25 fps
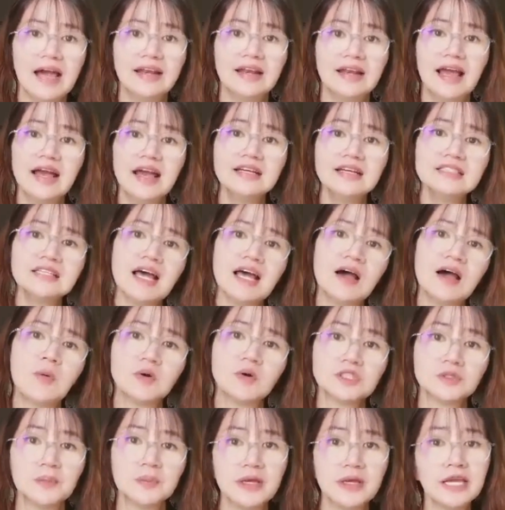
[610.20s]
And as I
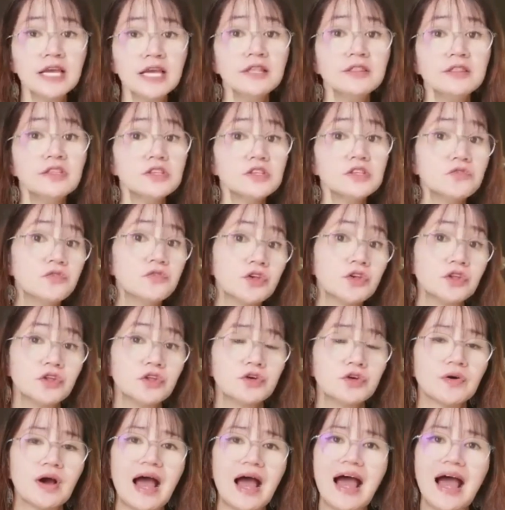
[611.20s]
was making this
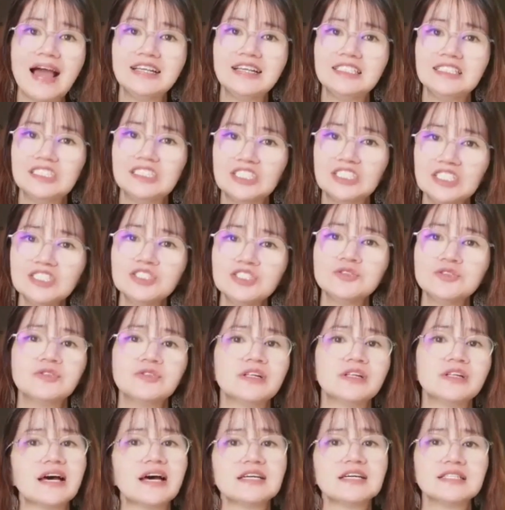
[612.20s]
video, I just
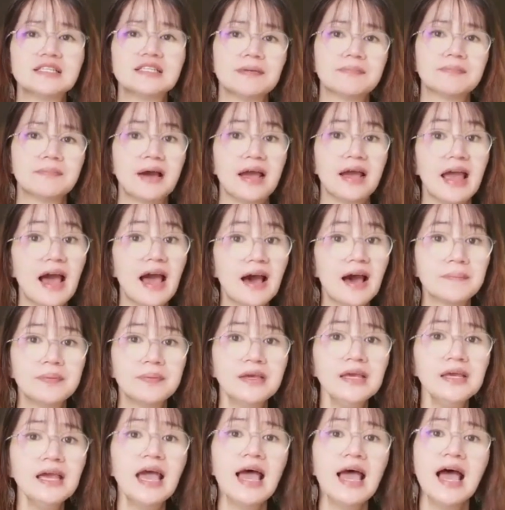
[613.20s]
realized that my
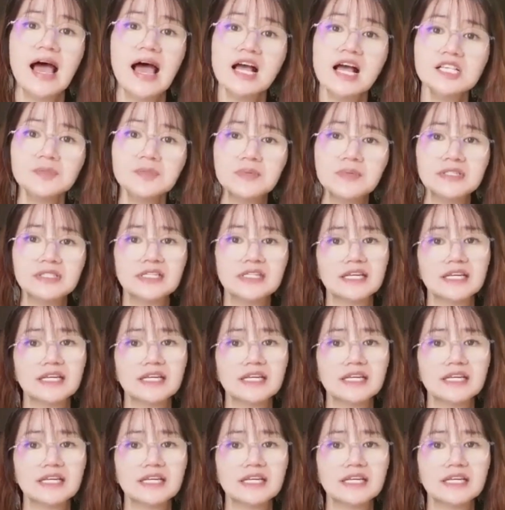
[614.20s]
hubby has been